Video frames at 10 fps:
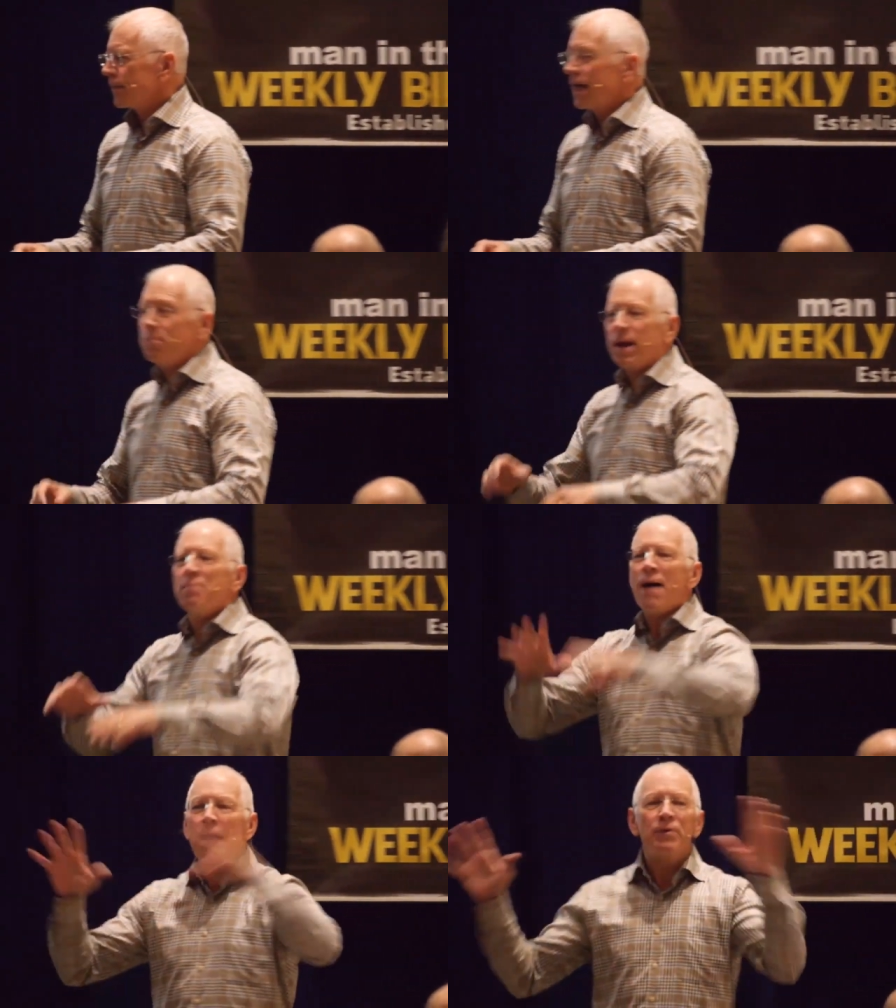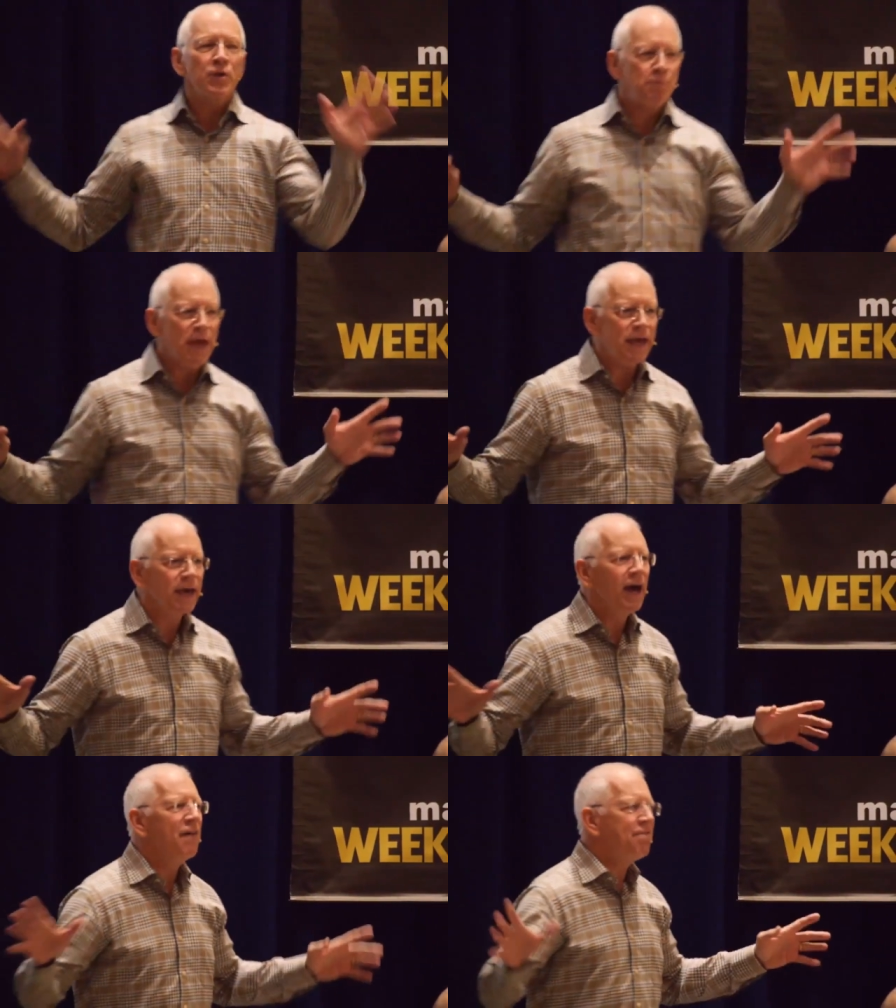In, in Bible
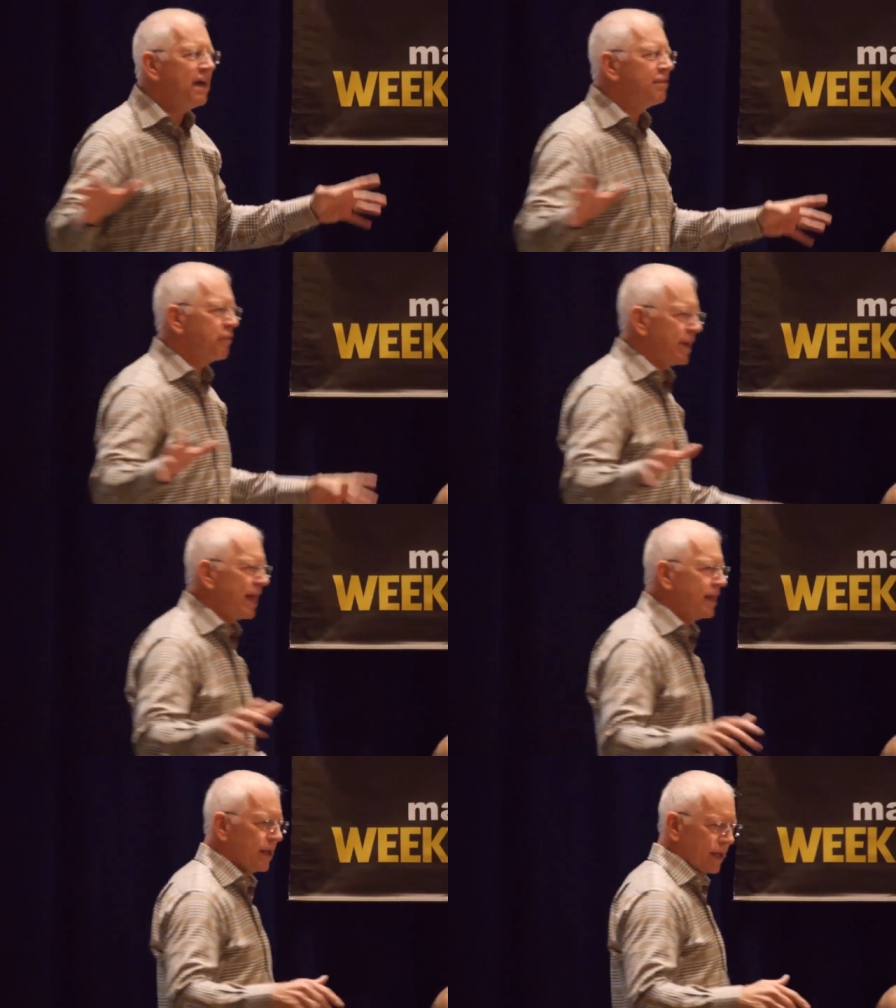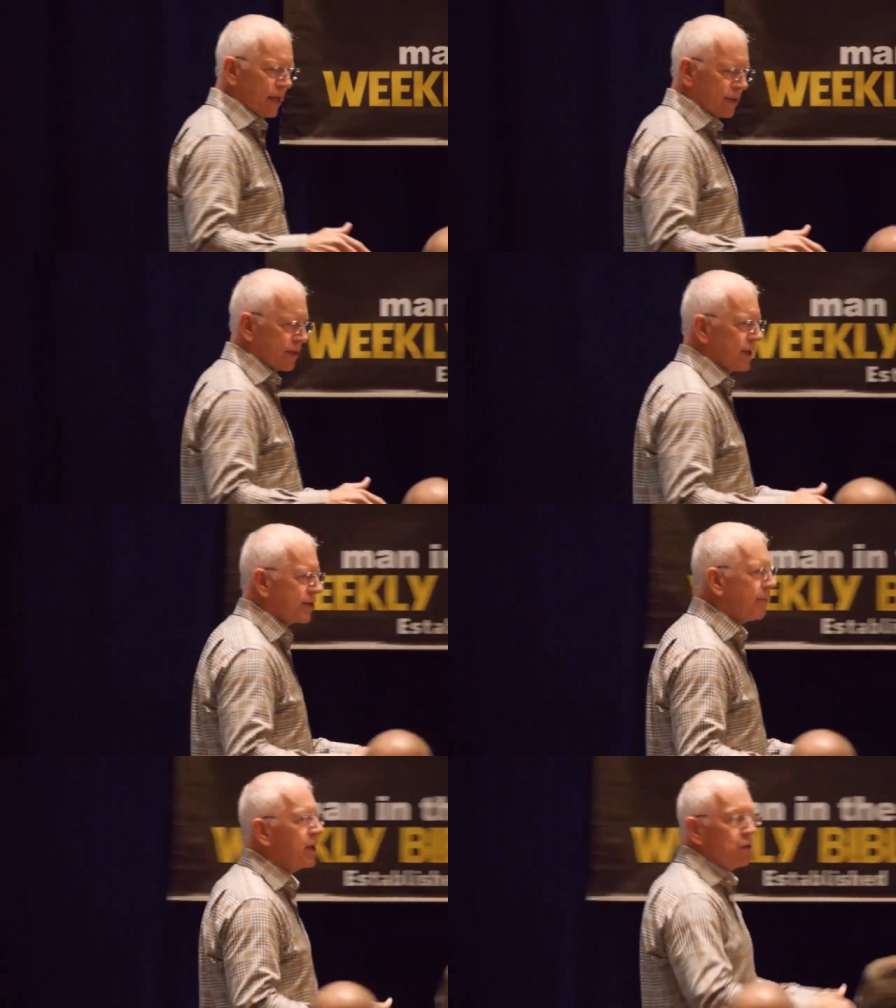speak, a faithful man is, is
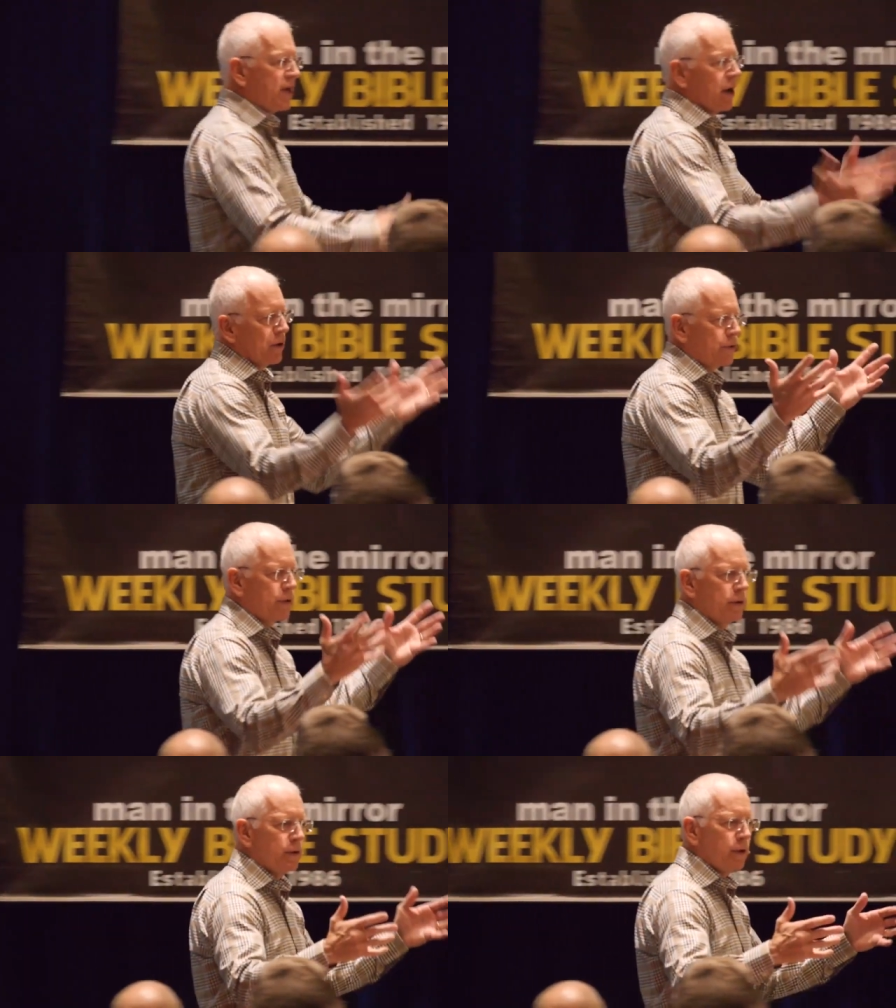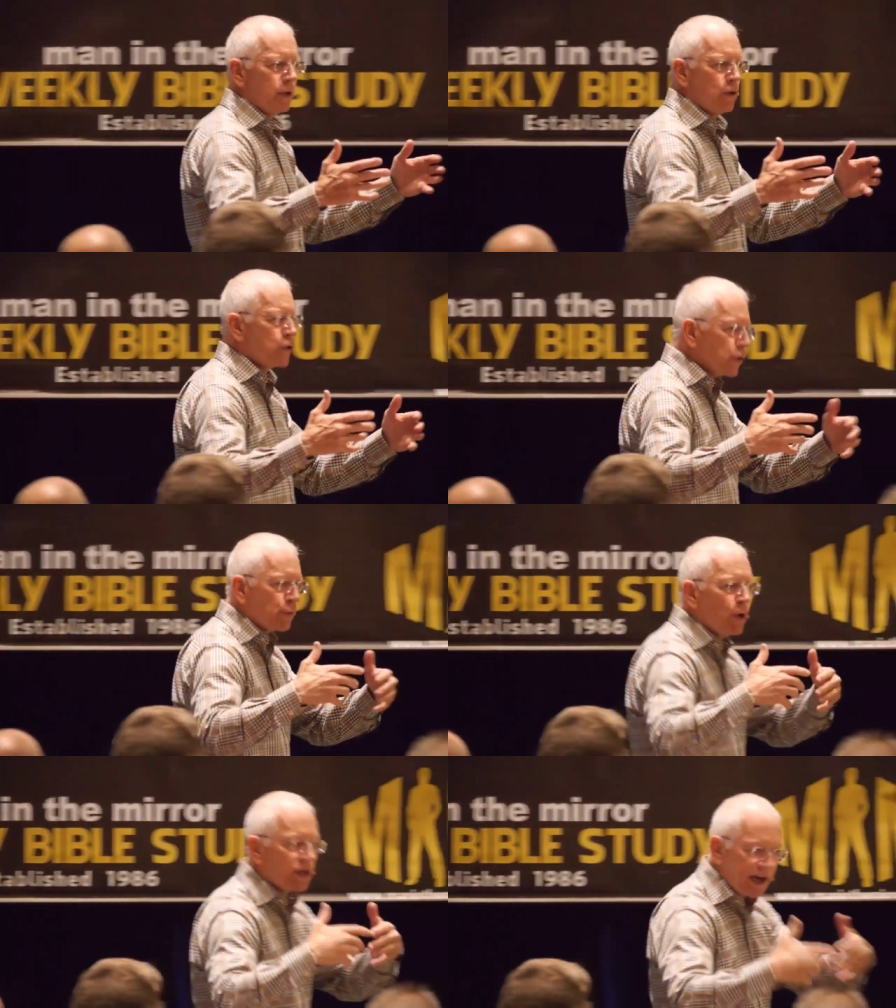somebody who cares, who
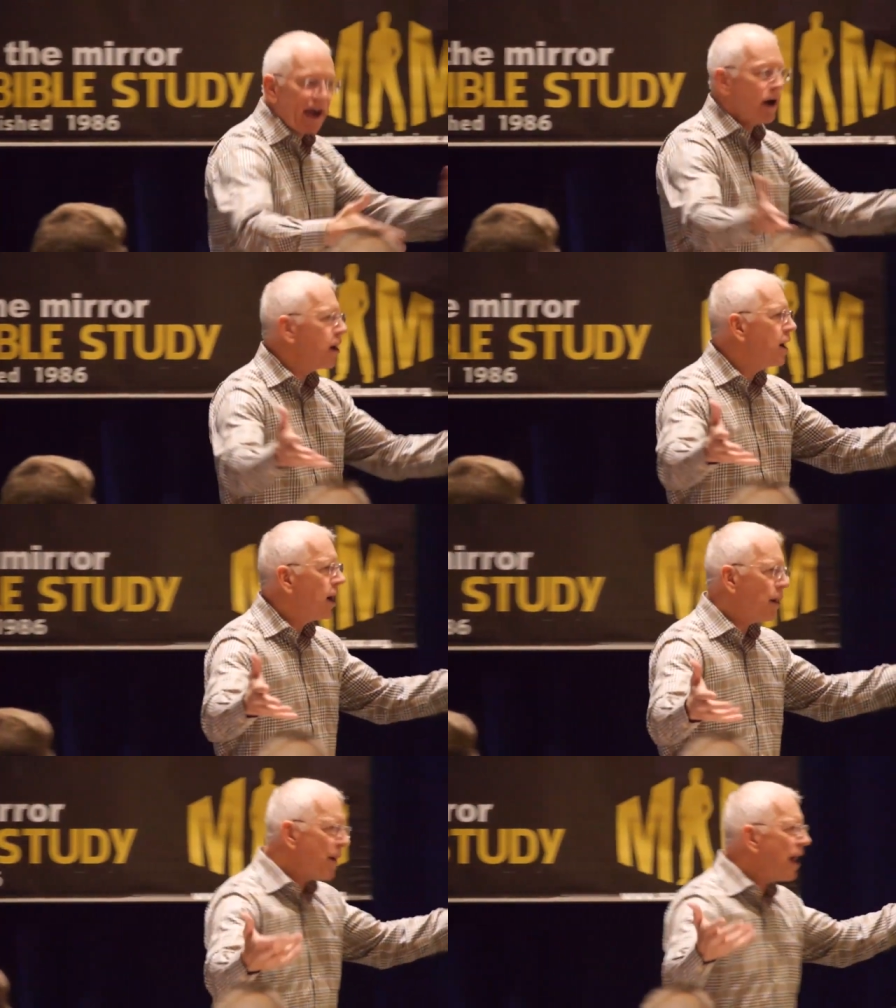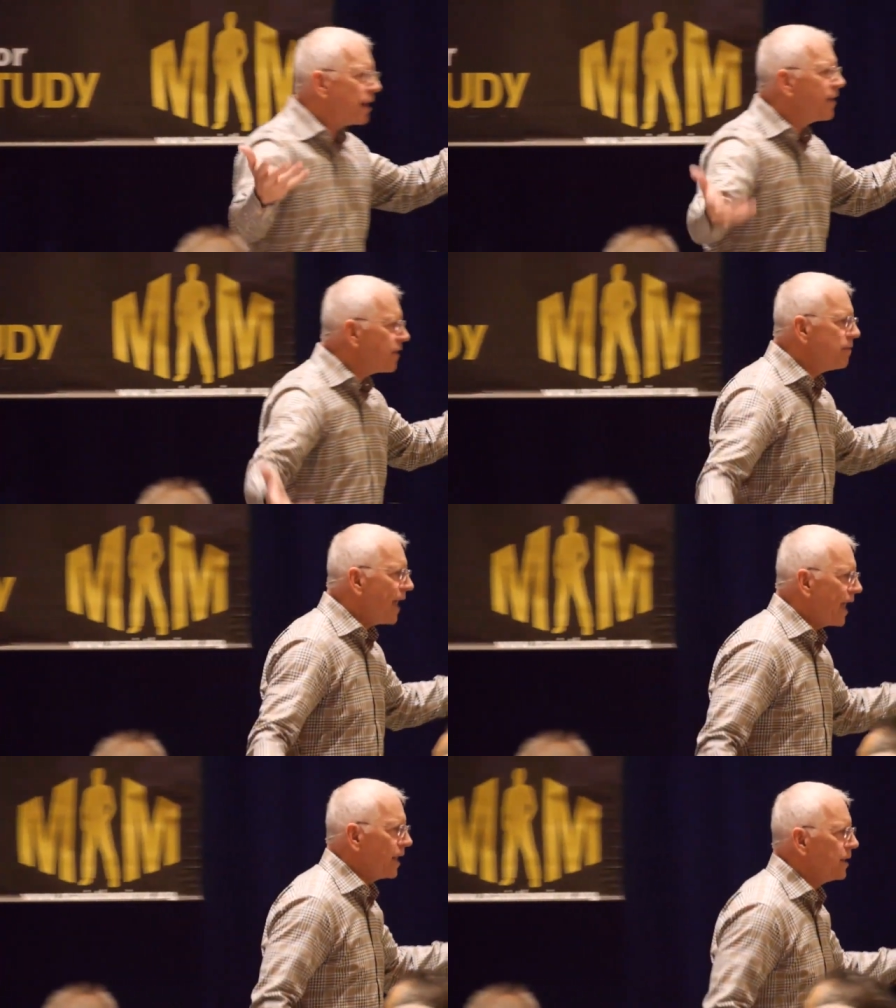just will care about another
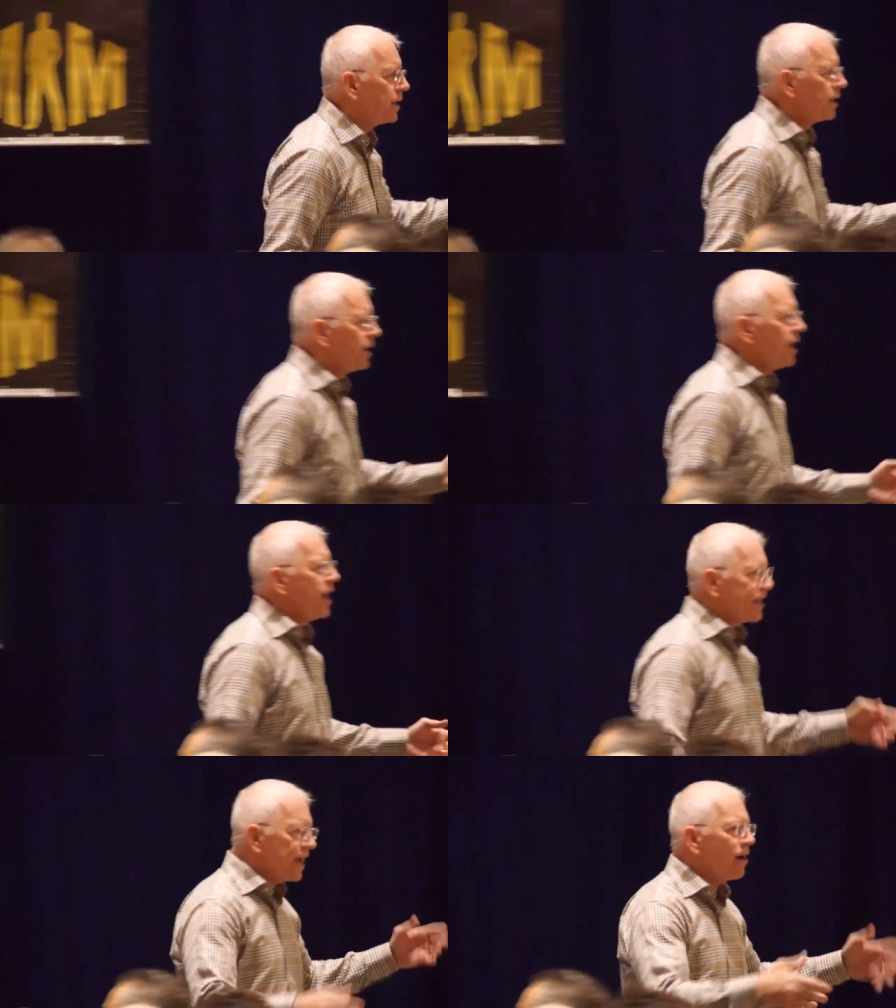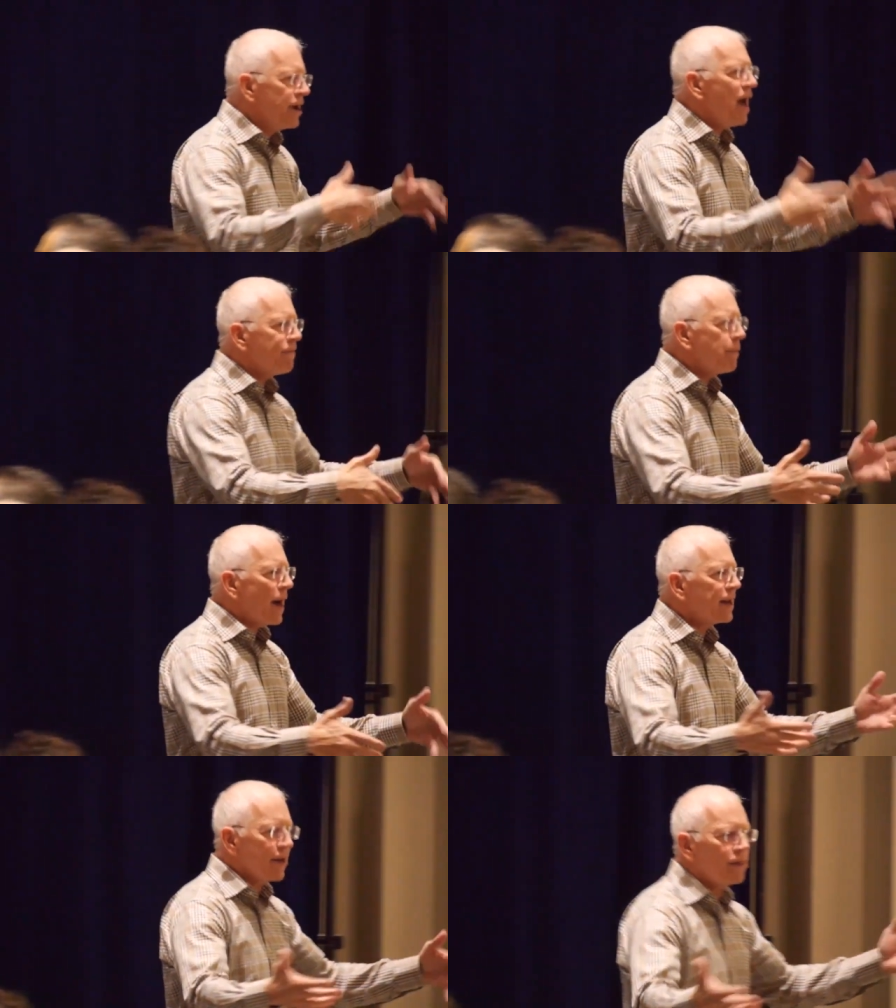man, care enough
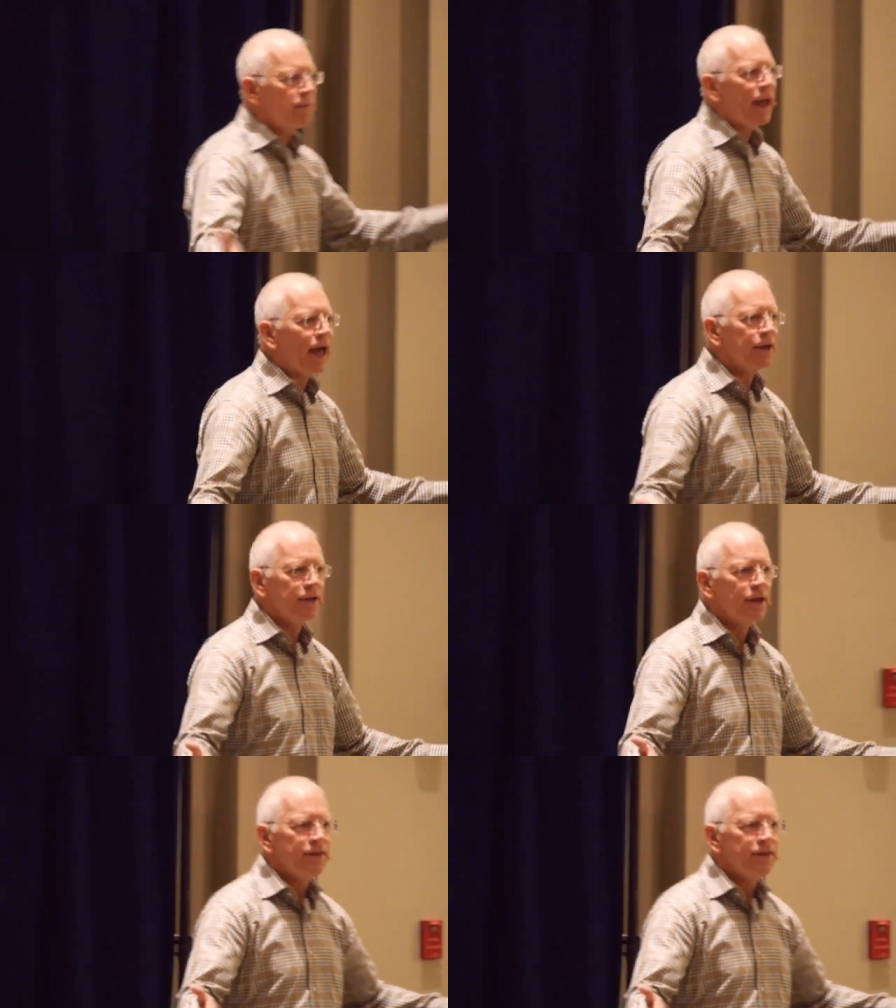about another man